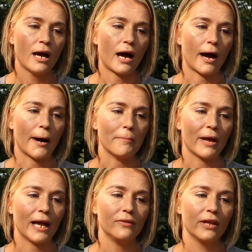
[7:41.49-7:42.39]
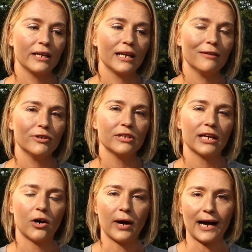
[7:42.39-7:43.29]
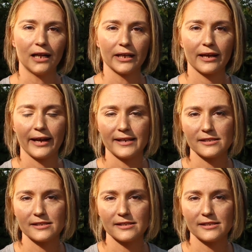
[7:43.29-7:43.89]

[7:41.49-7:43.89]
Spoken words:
and then even then I'll allocate